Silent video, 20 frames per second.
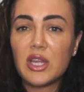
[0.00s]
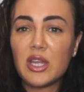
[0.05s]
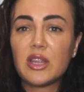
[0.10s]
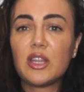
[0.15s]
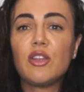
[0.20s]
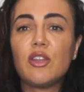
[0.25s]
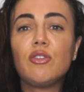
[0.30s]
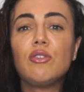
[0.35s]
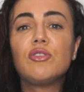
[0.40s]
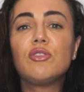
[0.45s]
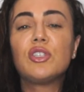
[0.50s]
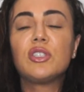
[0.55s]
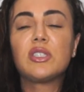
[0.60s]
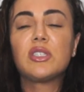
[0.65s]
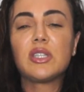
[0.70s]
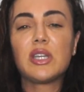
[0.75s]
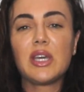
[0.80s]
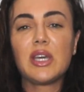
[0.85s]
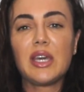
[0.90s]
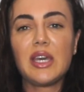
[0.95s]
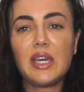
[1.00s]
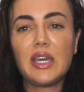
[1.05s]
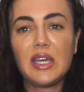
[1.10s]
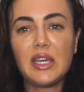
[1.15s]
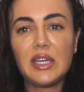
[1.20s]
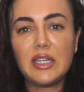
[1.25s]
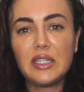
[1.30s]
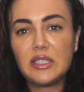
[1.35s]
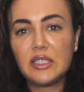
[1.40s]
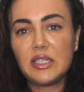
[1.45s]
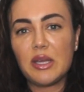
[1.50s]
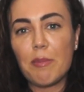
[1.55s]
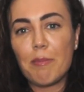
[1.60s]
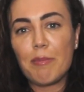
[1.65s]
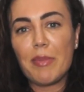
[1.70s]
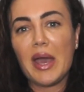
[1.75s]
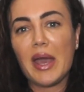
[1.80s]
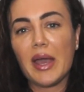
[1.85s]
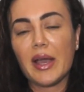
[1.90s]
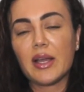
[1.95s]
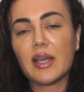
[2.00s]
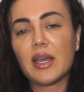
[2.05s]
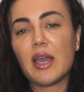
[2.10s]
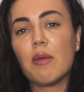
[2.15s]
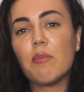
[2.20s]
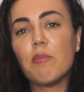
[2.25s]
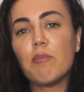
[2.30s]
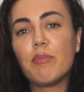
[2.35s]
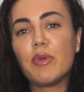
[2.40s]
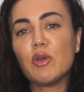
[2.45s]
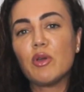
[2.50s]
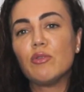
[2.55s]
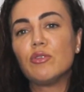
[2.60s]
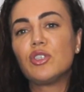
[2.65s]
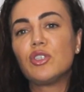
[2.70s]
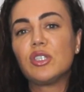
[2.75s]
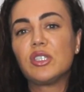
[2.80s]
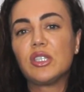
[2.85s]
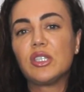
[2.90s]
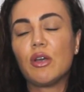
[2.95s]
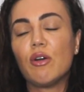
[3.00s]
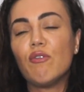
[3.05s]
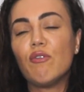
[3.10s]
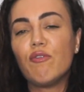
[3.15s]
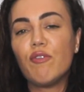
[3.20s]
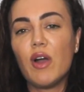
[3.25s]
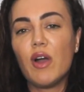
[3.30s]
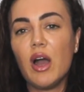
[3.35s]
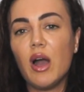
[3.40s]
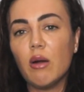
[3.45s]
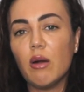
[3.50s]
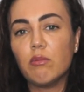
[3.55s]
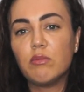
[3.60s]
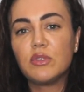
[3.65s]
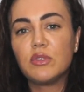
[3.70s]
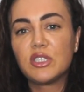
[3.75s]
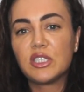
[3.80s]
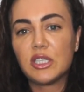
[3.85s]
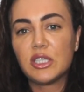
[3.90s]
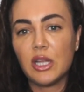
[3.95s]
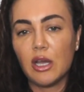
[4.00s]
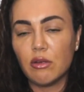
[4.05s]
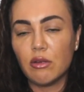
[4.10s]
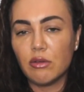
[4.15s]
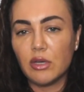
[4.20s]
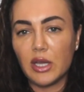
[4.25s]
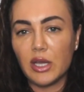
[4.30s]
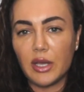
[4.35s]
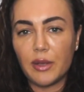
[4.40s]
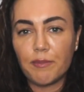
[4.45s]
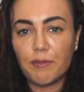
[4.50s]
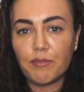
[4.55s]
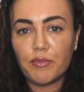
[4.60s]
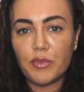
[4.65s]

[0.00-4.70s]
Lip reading: then you just ease it back and build yourself up slowly.